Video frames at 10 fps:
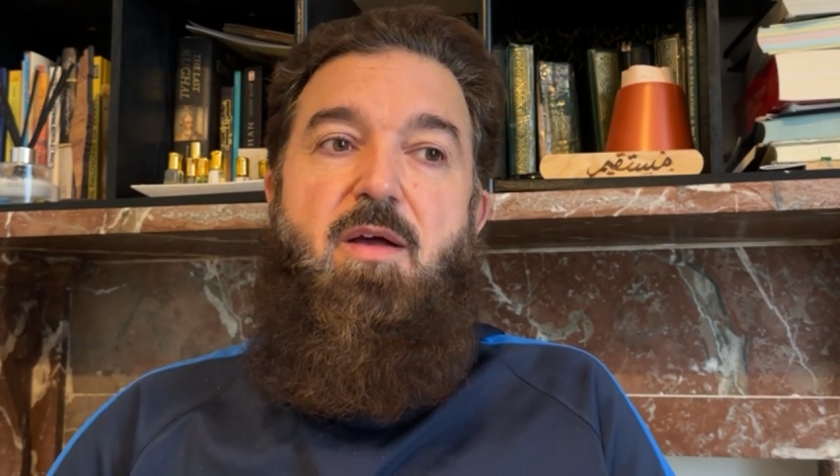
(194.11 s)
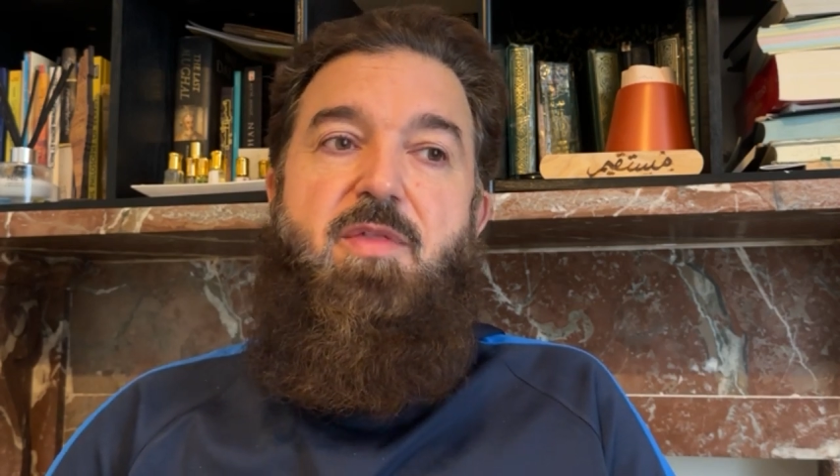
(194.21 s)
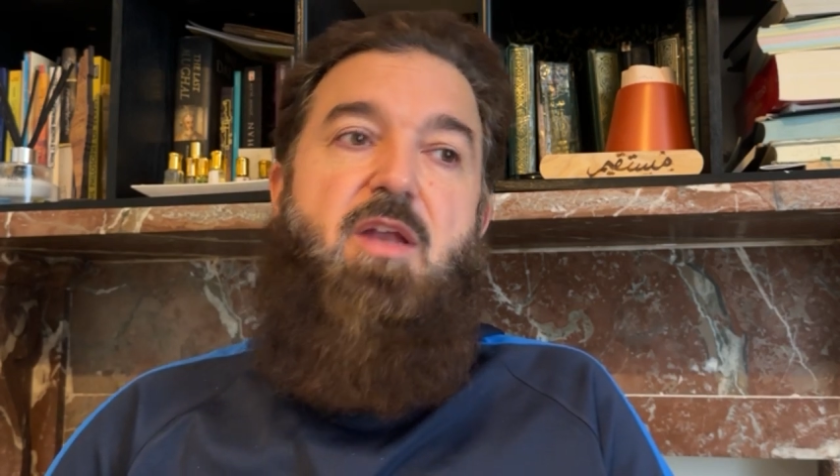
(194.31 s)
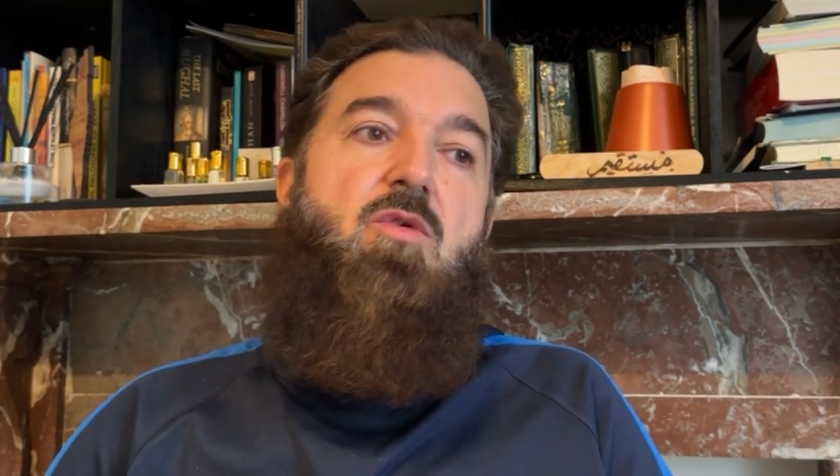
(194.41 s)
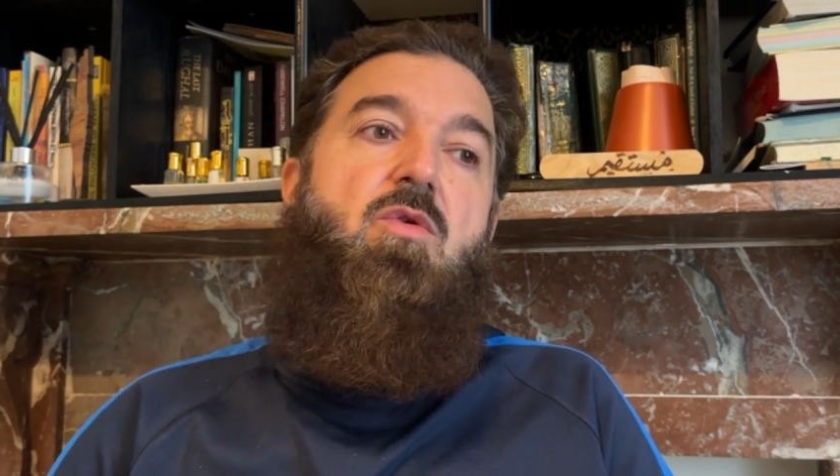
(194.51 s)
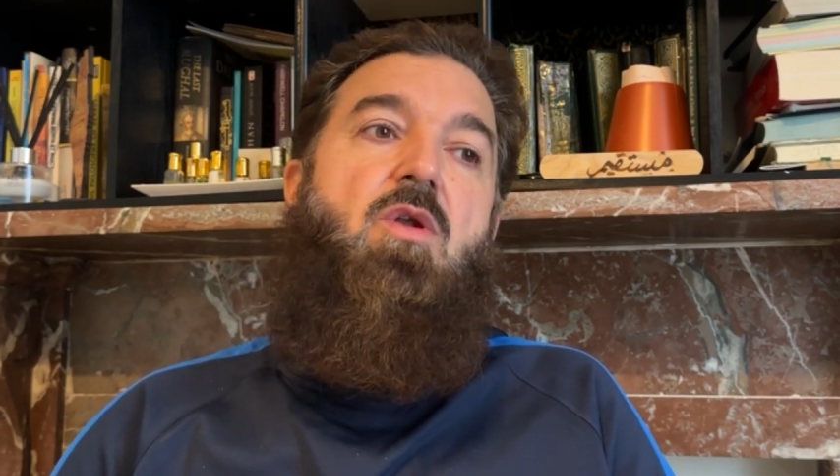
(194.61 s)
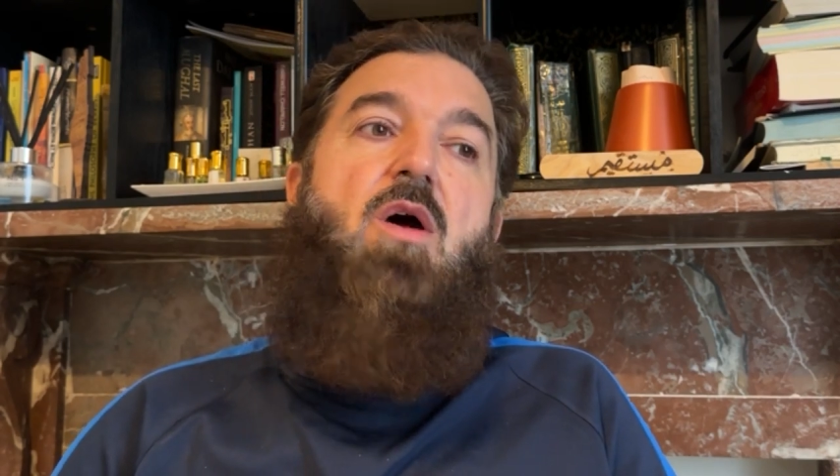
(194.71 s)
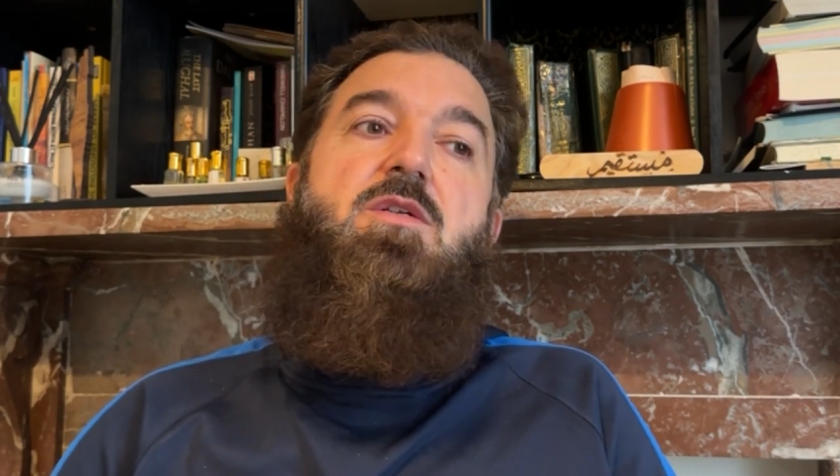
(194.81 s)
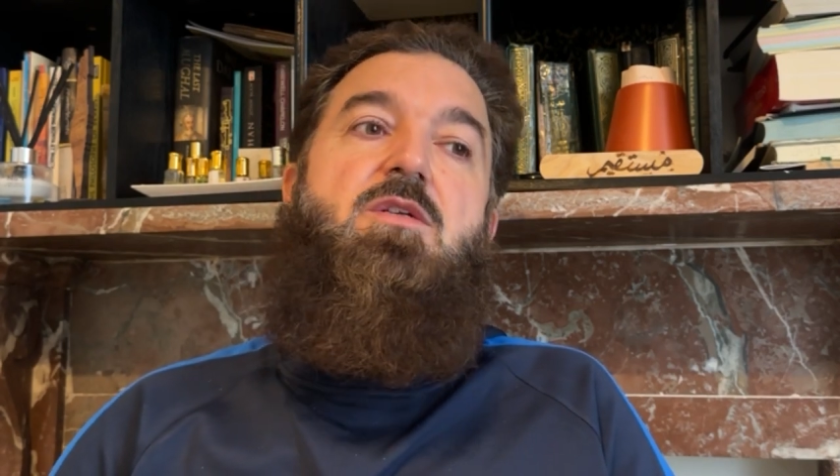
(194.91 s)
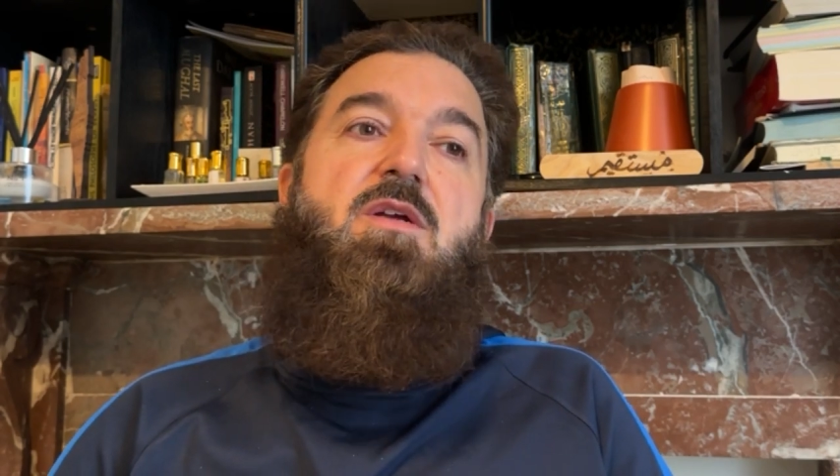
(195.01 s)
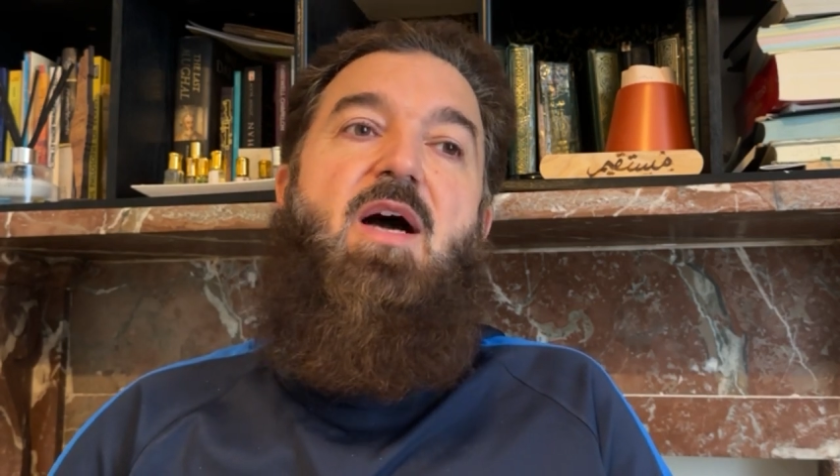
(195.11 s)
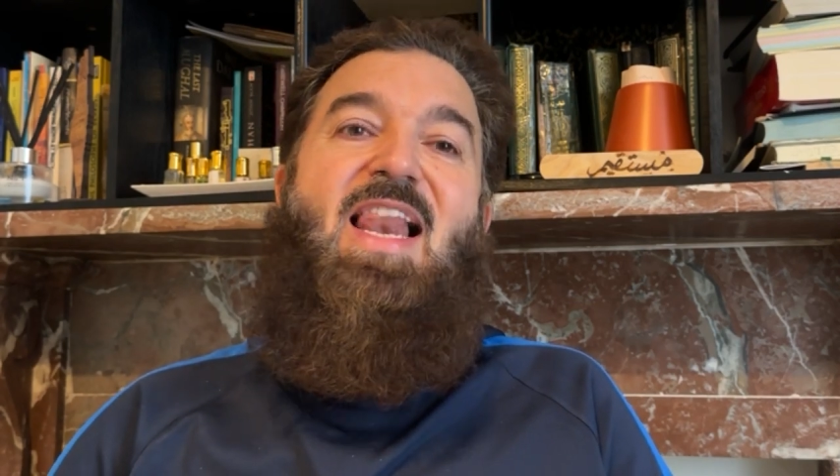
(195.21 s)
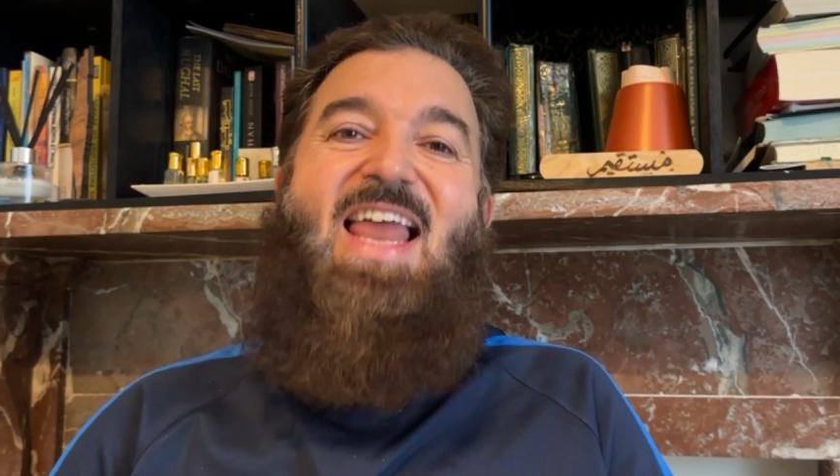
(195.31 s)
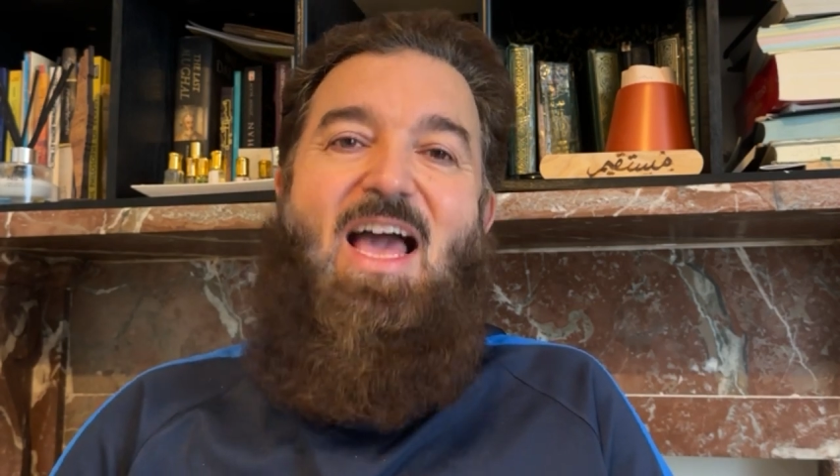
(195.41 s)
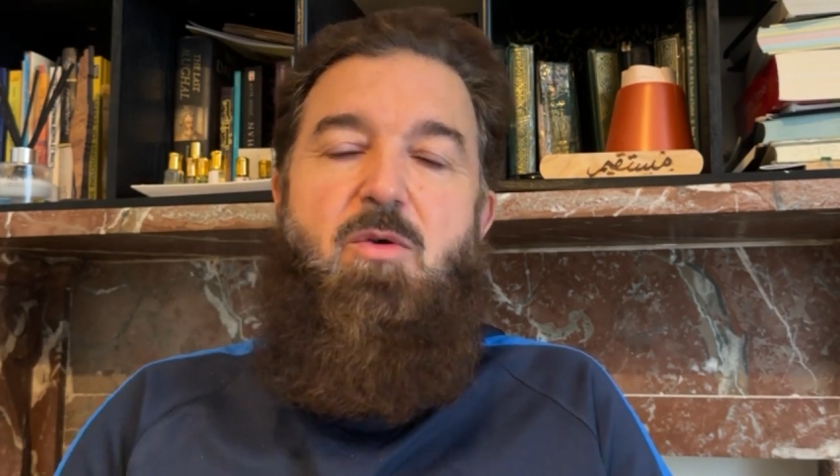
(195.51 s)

They do not allow